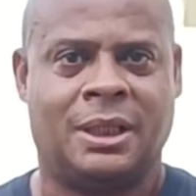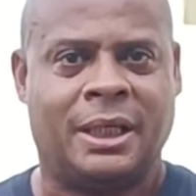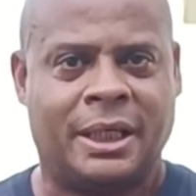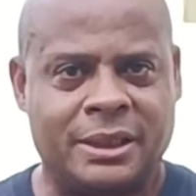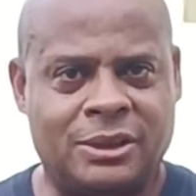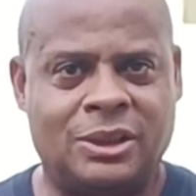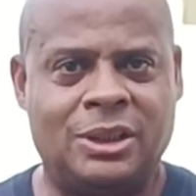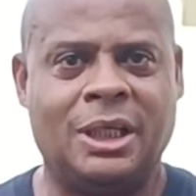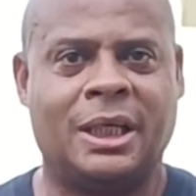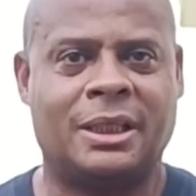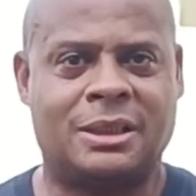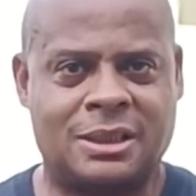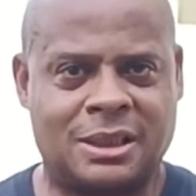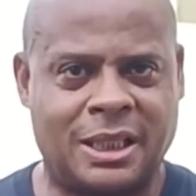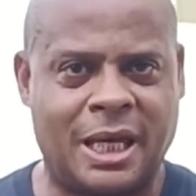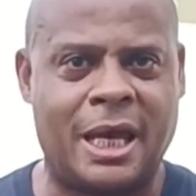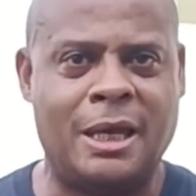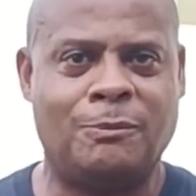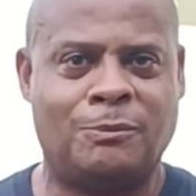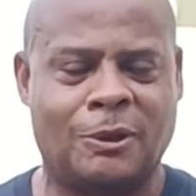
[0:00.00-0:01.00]
And she
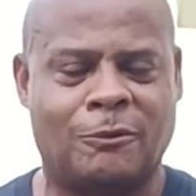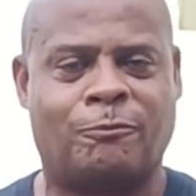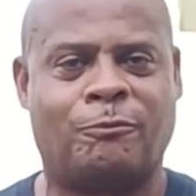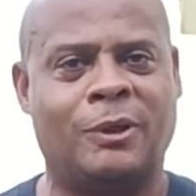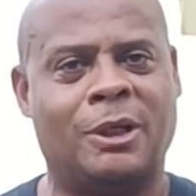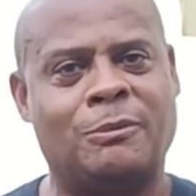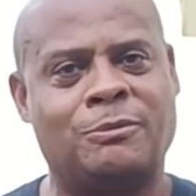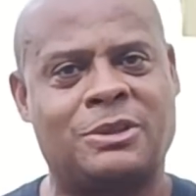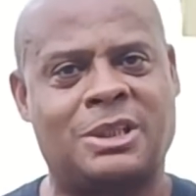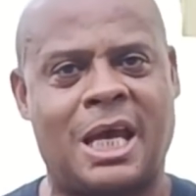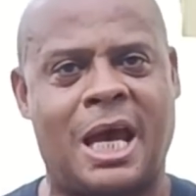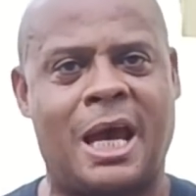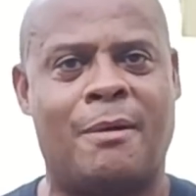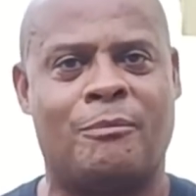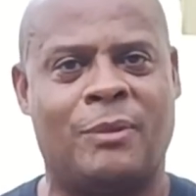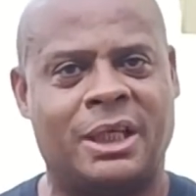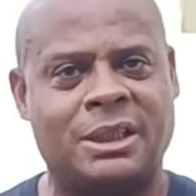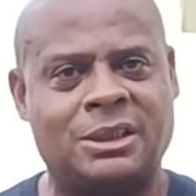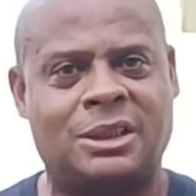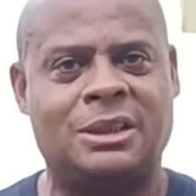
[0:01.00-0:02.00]
escaped the flip side,
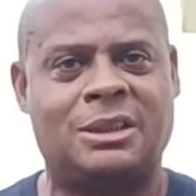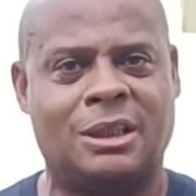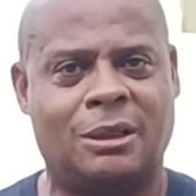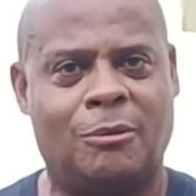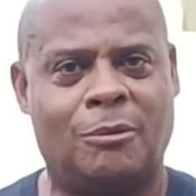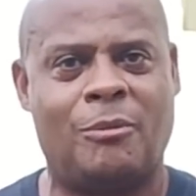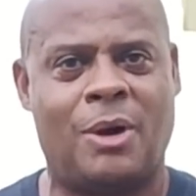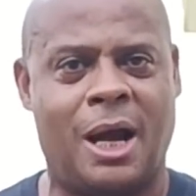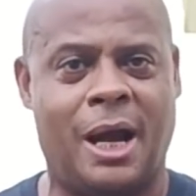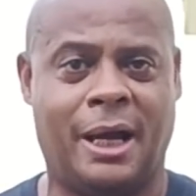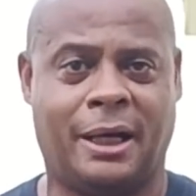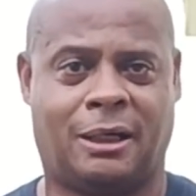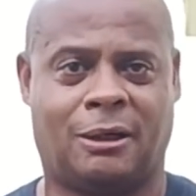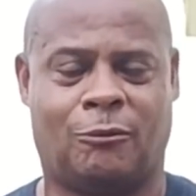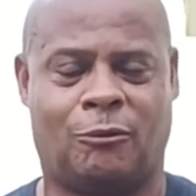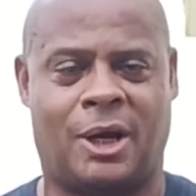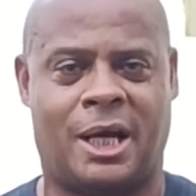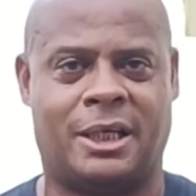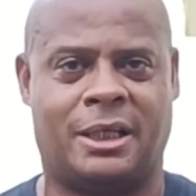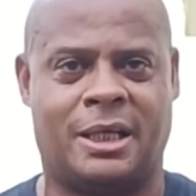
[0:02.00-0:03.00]
man. She's in America
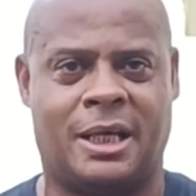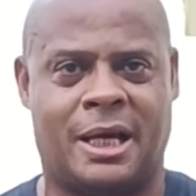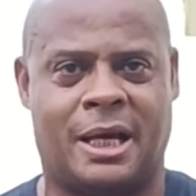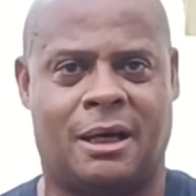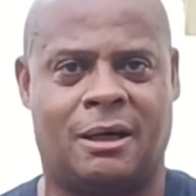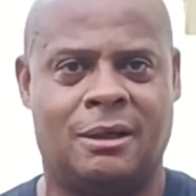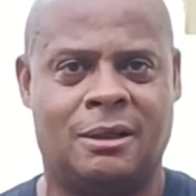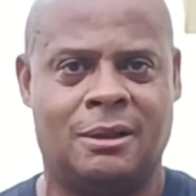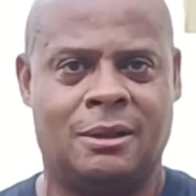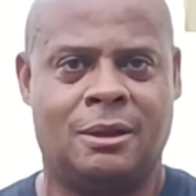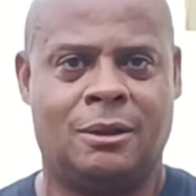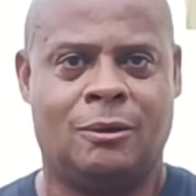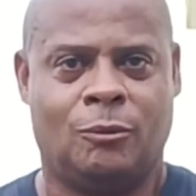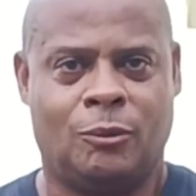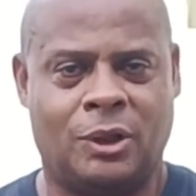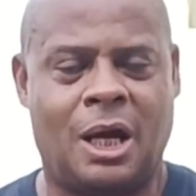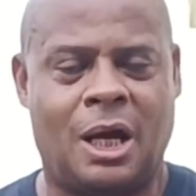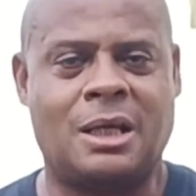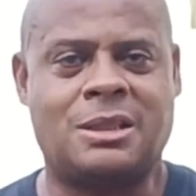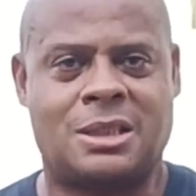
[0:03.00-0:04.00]
right now
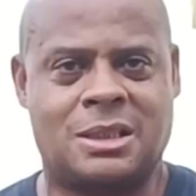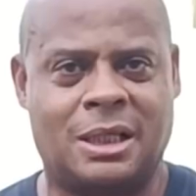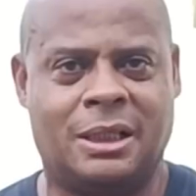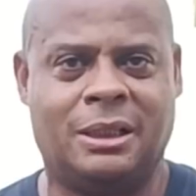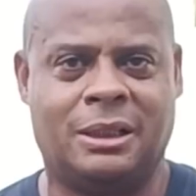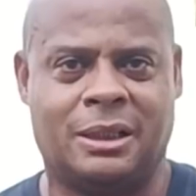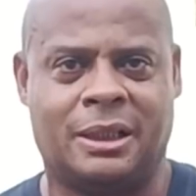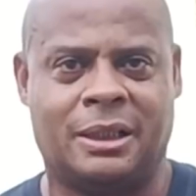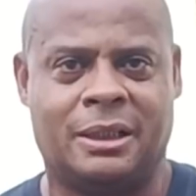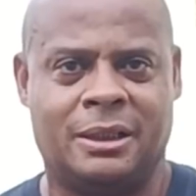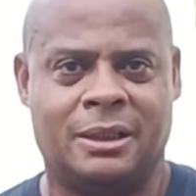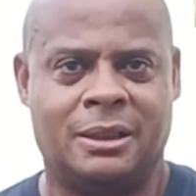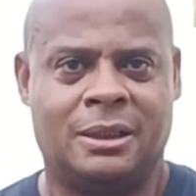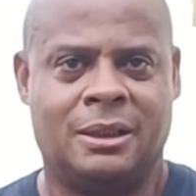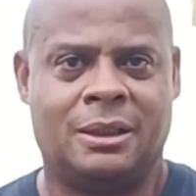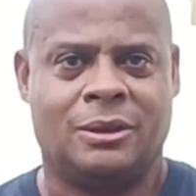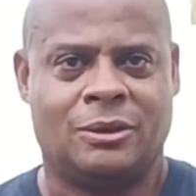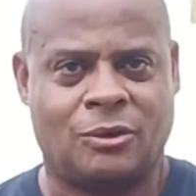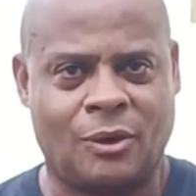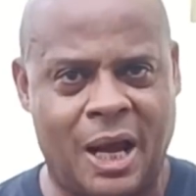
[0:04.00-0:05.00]
with our son.
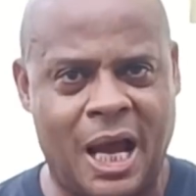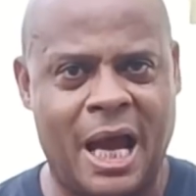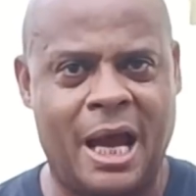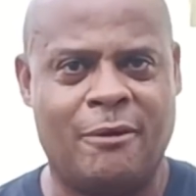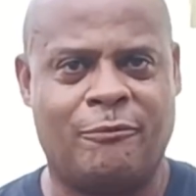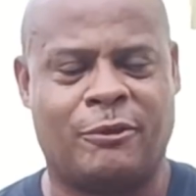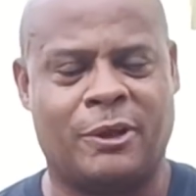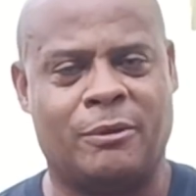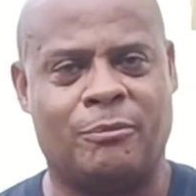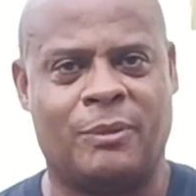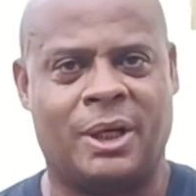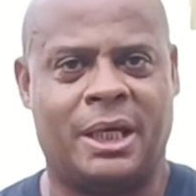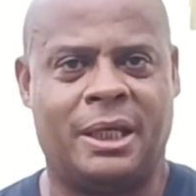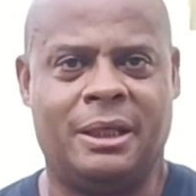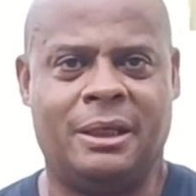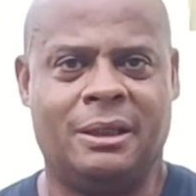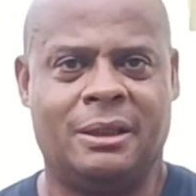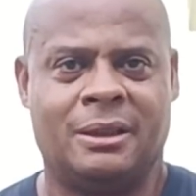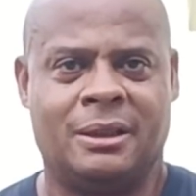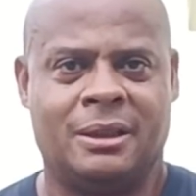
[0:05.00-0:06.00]
Thriving,
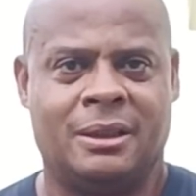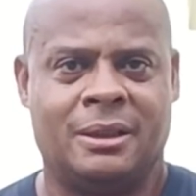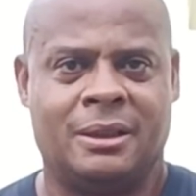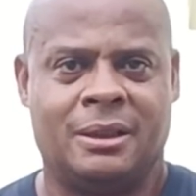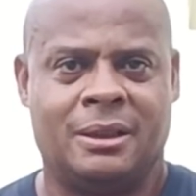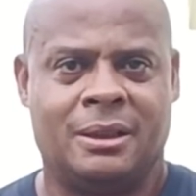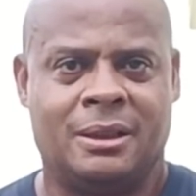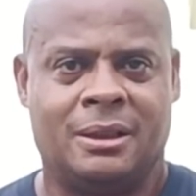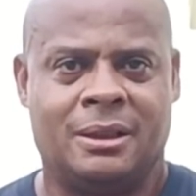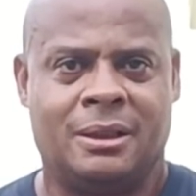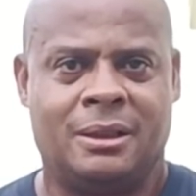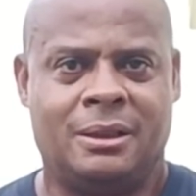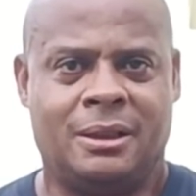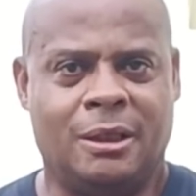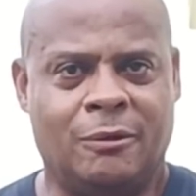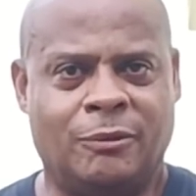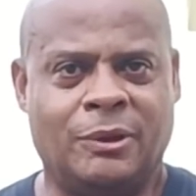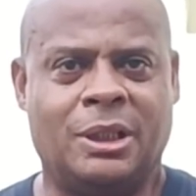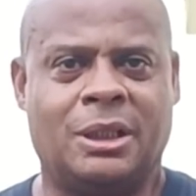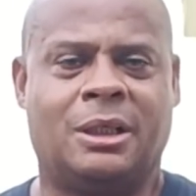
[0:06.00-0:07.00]
man.
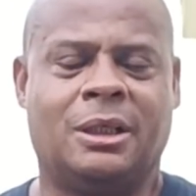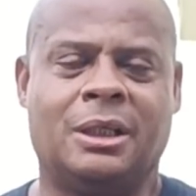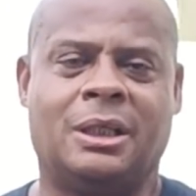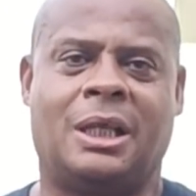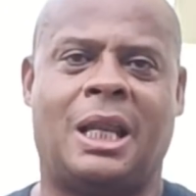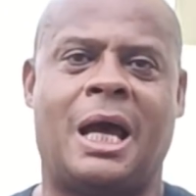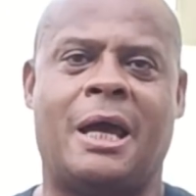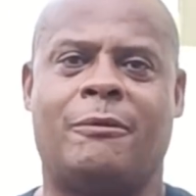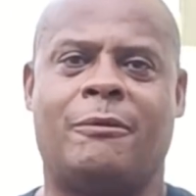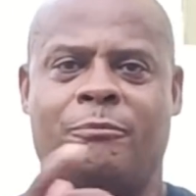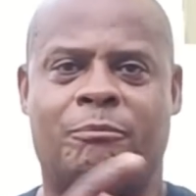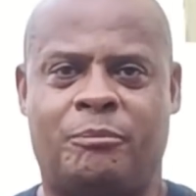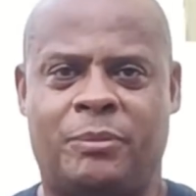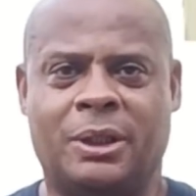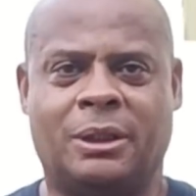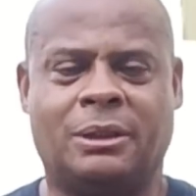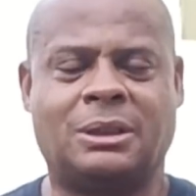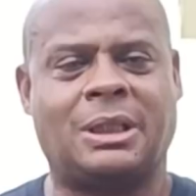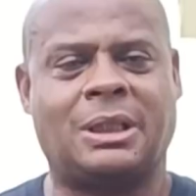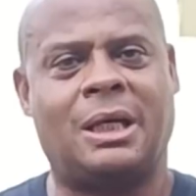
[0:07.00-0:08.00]
Living a good life.
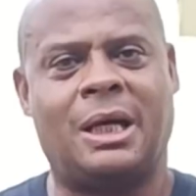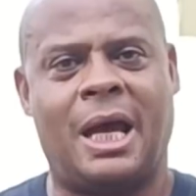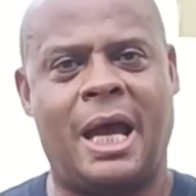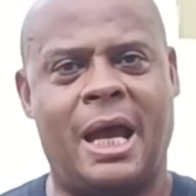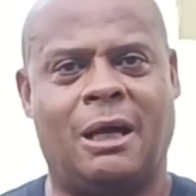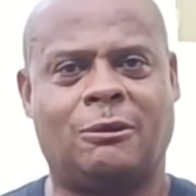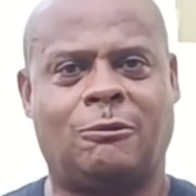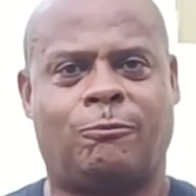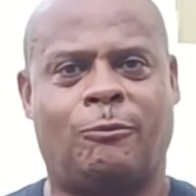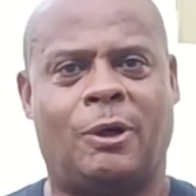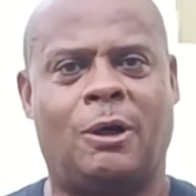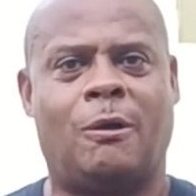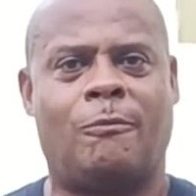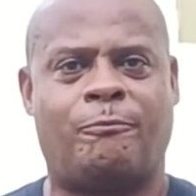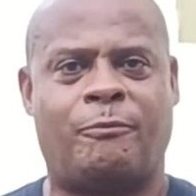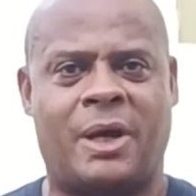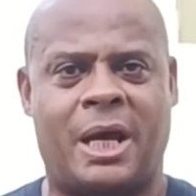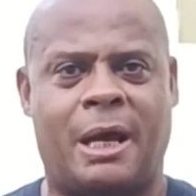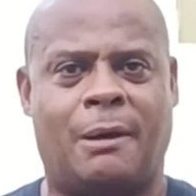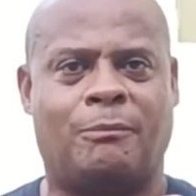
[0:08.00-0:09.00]
Built a house for
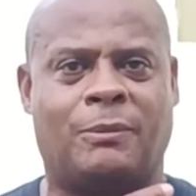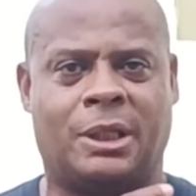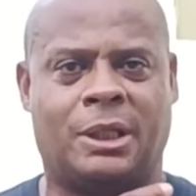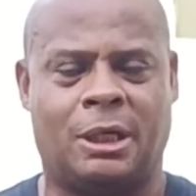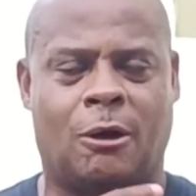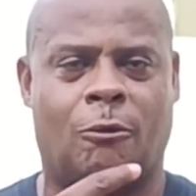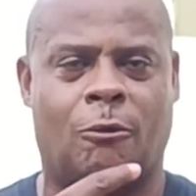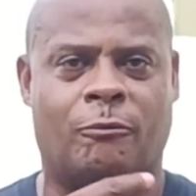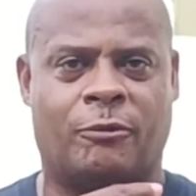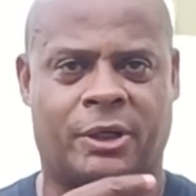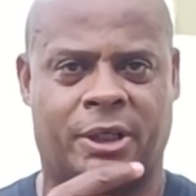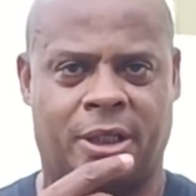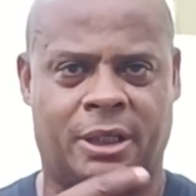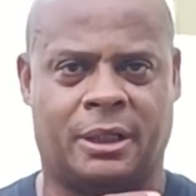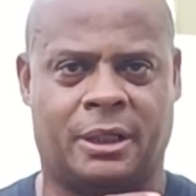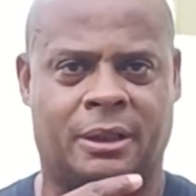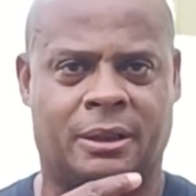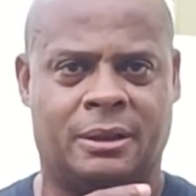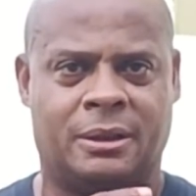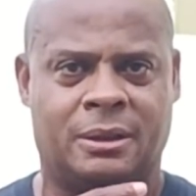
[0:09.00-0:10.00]
her family over
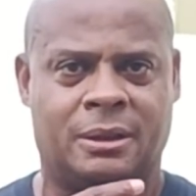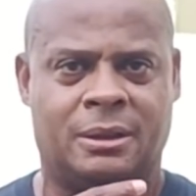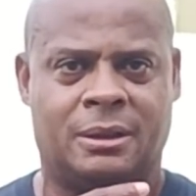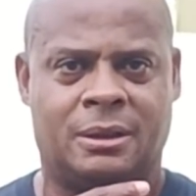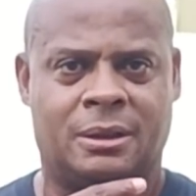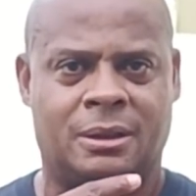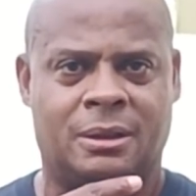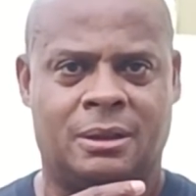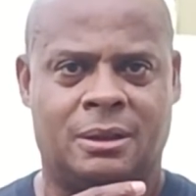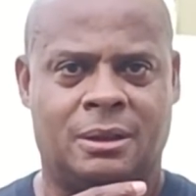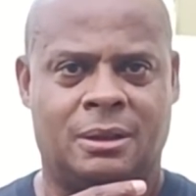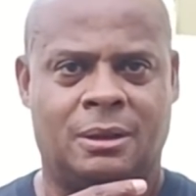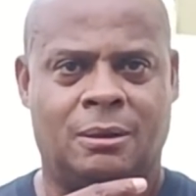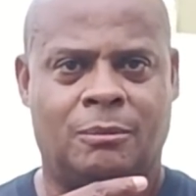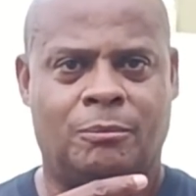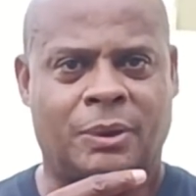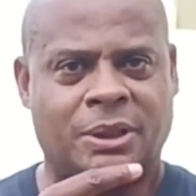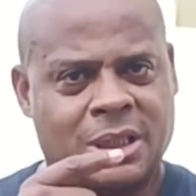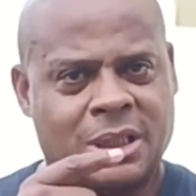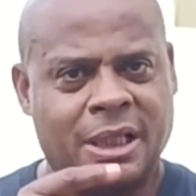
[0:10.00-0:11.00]
here.
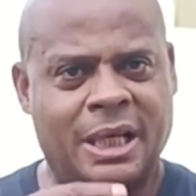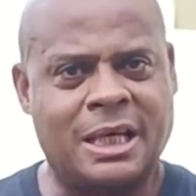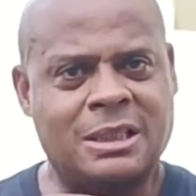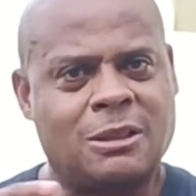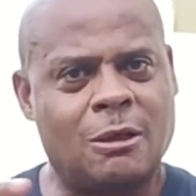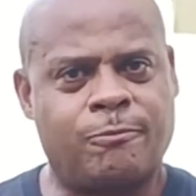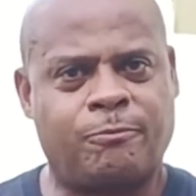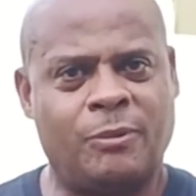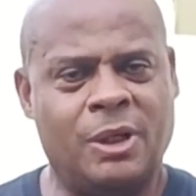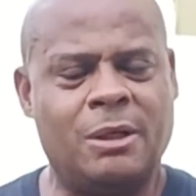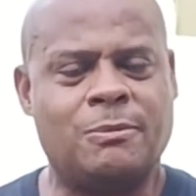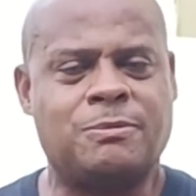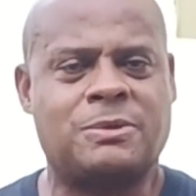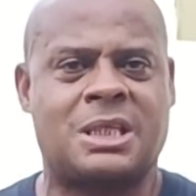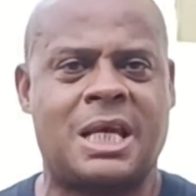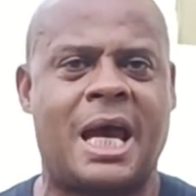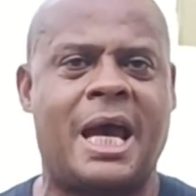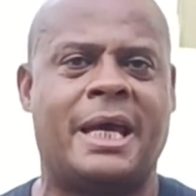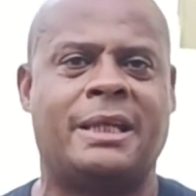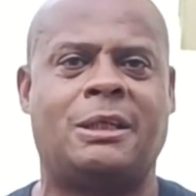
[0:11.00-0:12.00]
But see, that's a flip
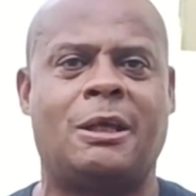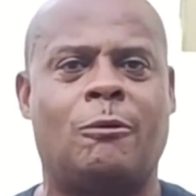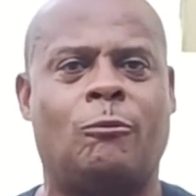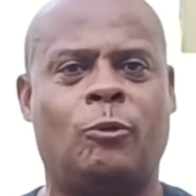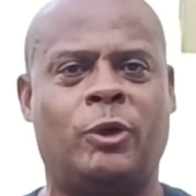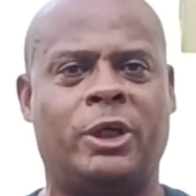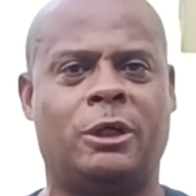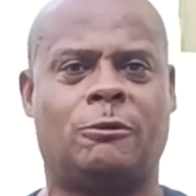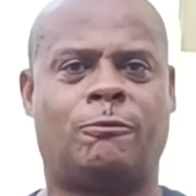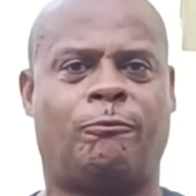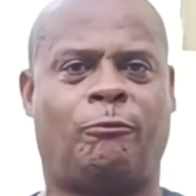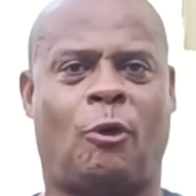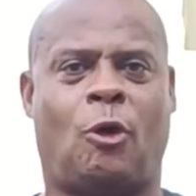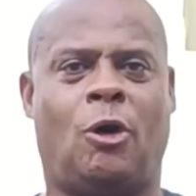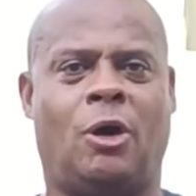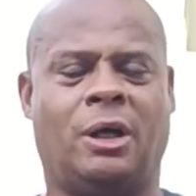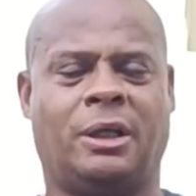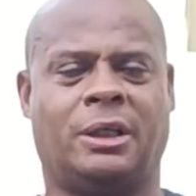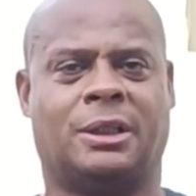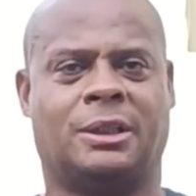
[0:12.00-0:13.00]
side that we as
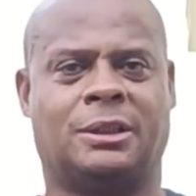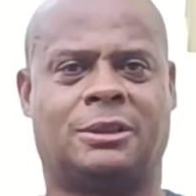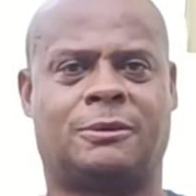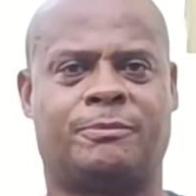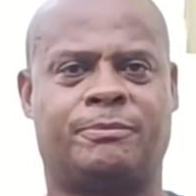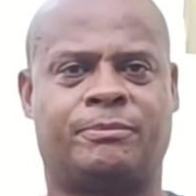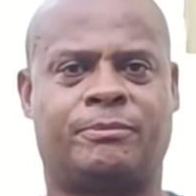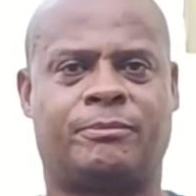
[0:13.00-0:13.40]
foreigners,